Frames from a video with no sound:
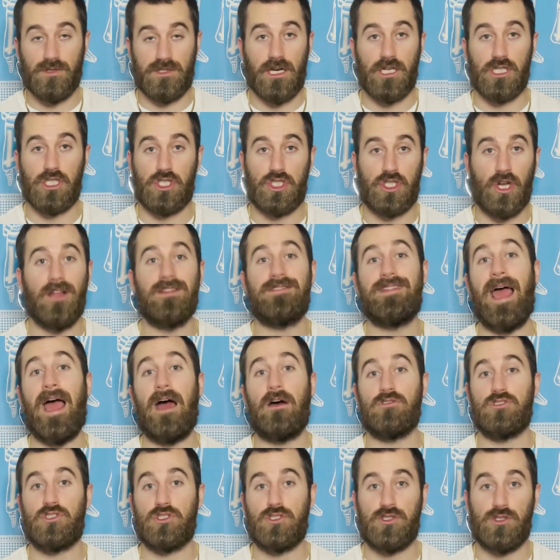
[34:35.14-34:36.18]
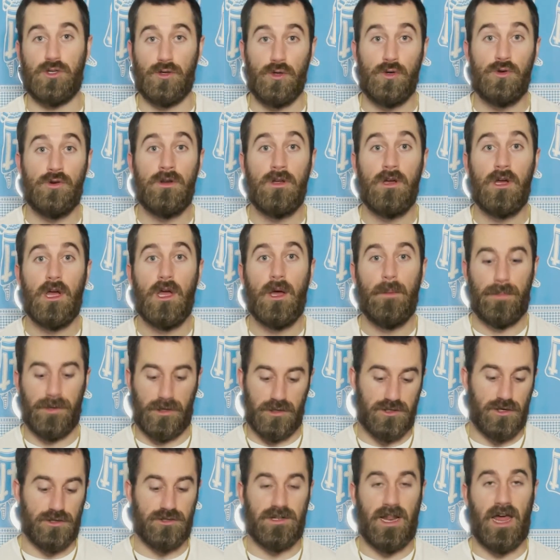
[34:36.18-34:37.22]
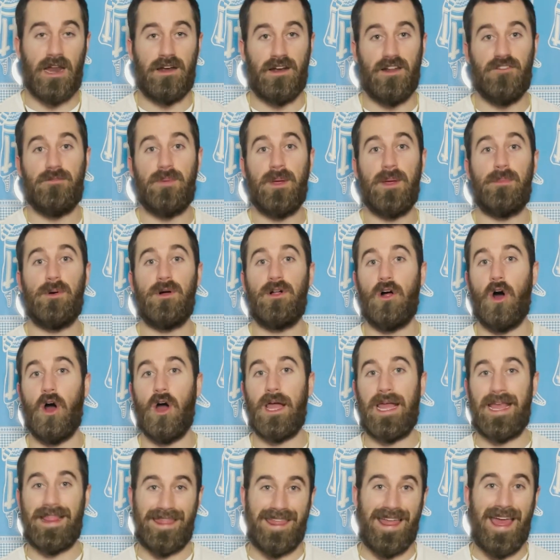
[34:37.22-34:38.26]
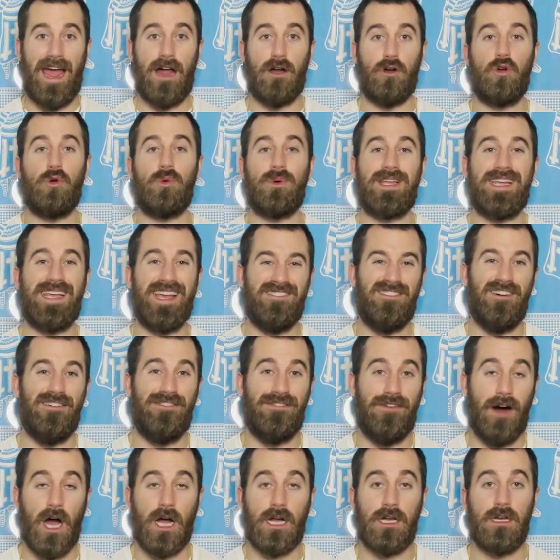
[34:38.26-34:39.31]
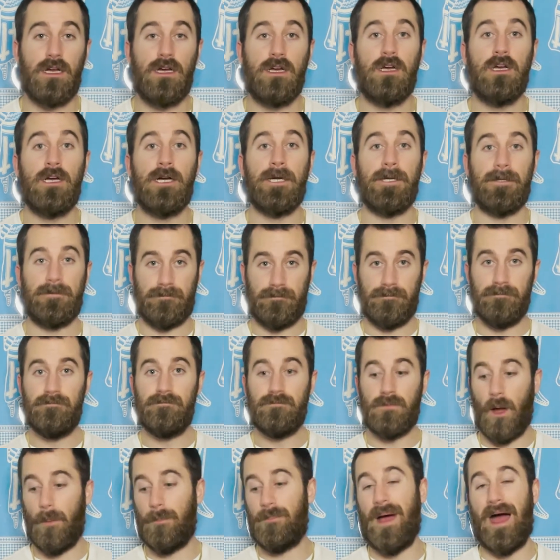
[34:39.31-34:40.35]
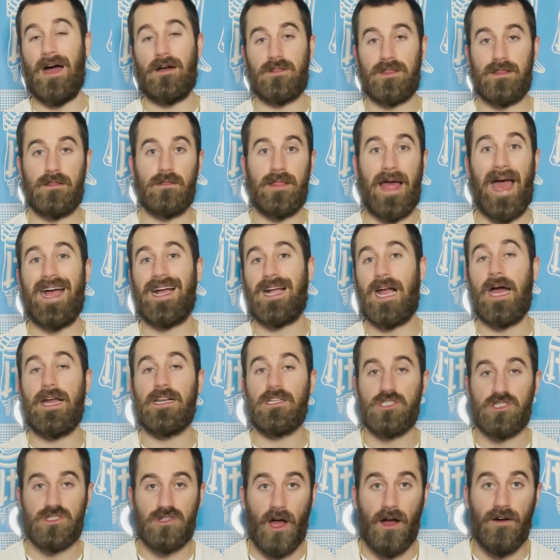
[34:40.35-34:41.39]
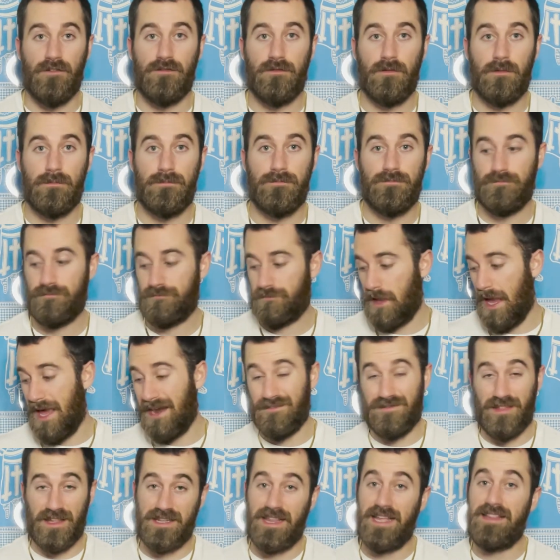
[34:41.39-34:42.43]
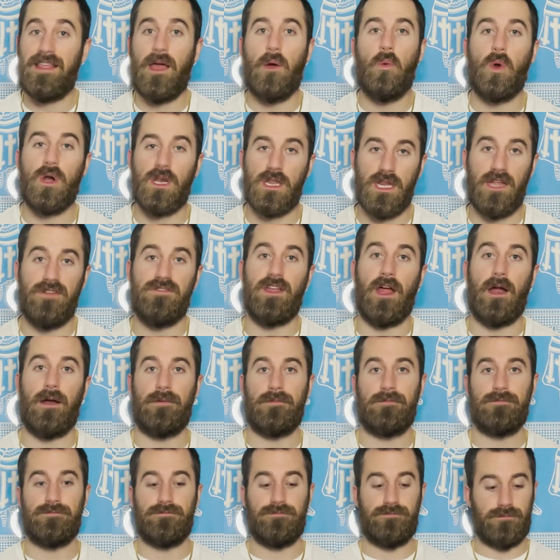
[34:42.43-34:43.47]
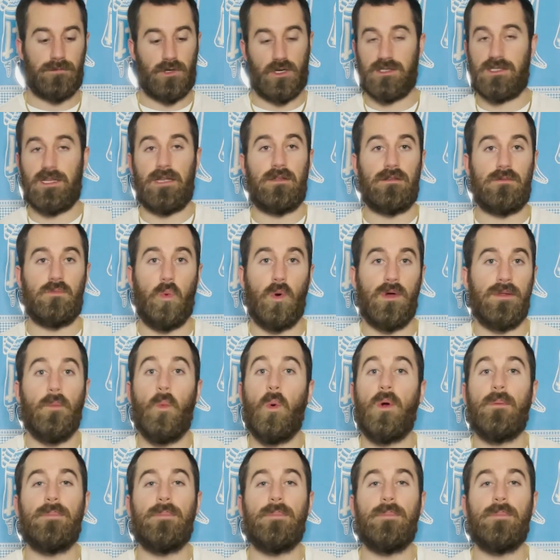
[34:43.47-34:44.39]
shut down soon because there's not enough people there who give a fuck about that kind of stuff. And if they did, they wouldn't live there because one